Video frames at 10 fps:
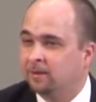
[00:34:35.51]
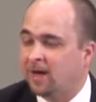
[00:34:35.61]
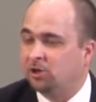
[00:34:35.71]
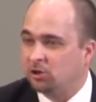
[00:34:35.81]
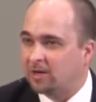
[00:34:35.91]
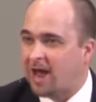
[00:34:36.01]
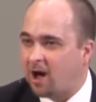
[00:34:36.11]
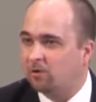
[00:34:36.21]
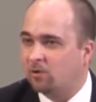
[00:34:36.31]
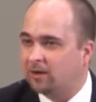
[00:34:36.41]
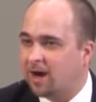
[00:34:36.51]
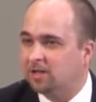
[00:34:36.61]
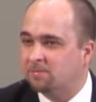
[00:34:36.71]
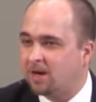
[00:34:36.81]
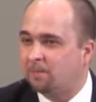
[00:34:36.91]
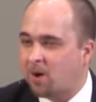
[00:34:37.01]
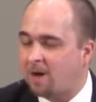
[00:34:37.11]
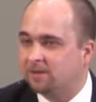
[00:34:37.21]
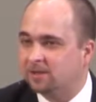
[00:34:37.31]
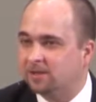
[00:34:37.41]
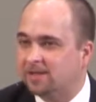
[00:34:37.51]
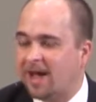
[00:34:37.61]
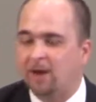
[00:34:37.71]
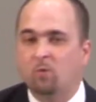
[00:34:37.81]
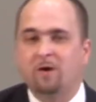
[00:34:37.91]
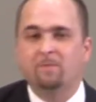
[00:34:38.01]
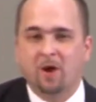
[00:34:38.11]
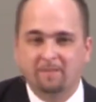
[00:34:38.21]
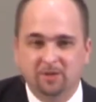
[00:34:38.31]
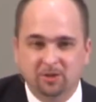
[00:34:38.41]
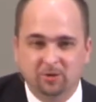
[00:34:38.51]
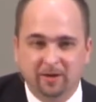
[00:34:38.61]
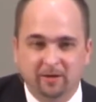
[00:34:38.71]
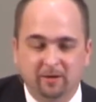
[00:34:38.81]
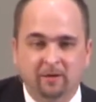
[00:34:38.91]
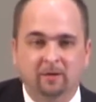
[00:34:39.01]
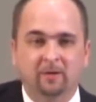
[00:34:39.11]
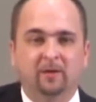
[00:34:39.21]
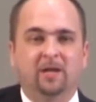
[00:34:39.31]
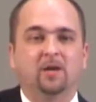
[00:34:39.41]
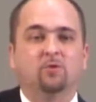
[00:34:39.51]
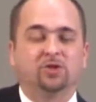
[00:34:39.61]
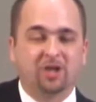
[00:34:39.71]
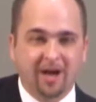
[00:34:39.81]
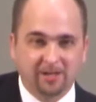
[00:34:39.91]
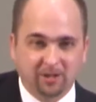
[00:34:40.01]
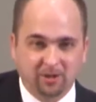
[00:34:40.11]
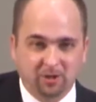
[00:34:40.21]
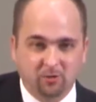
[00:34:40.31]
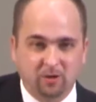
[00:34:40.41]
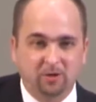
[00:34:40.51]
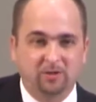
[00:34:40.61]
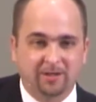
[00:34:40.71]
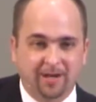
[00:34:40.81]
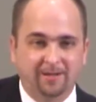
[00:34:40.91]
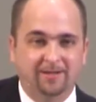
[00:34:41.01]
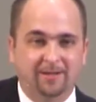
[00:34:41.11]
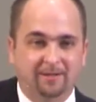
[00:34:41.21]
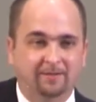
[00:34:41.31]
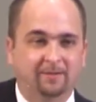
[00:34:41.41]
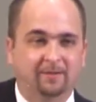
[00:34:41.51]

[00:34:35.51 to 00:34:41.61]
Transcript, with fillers: As you count on God's many promises, add one promise to it He will chasten you when you stay in sin.